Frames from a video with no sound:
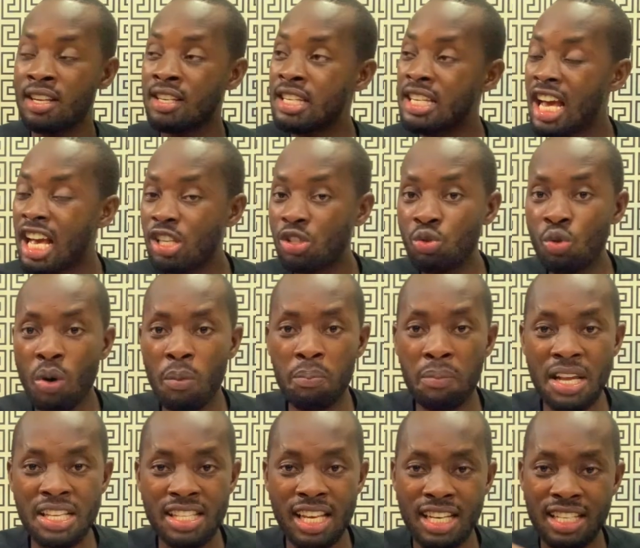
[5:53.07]
there's no
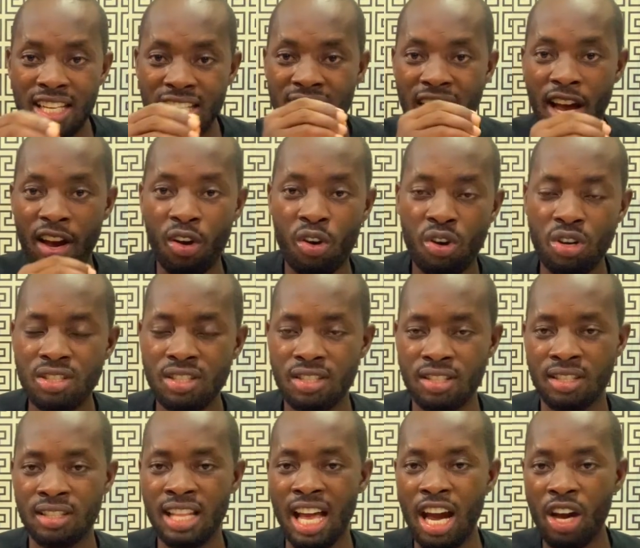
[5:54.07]
blessed day that
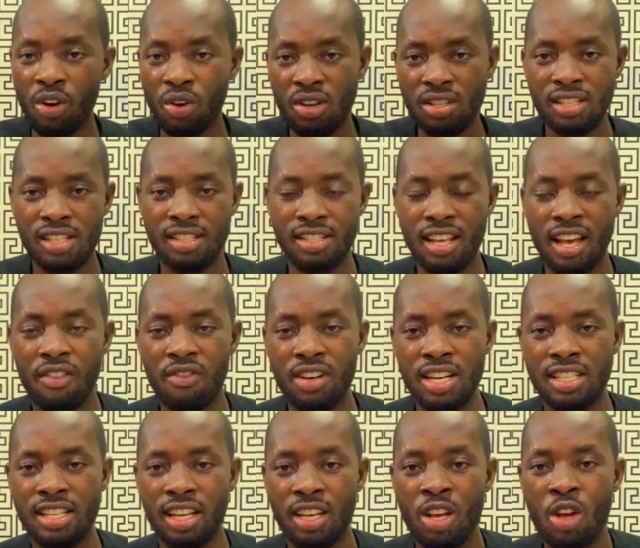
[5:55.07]
crosses
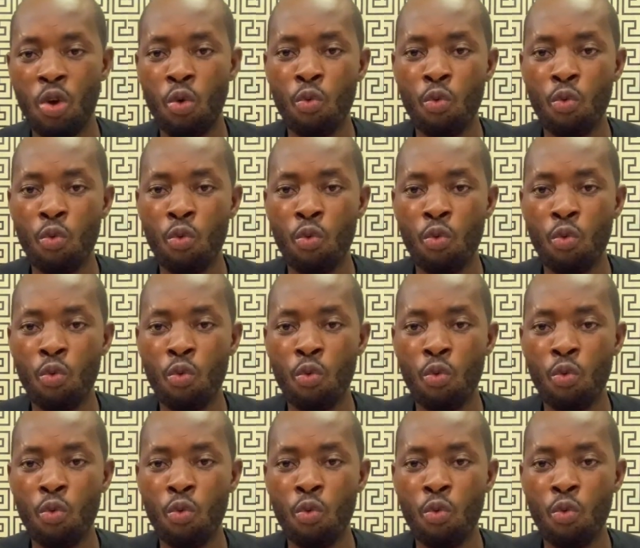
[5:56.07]
every day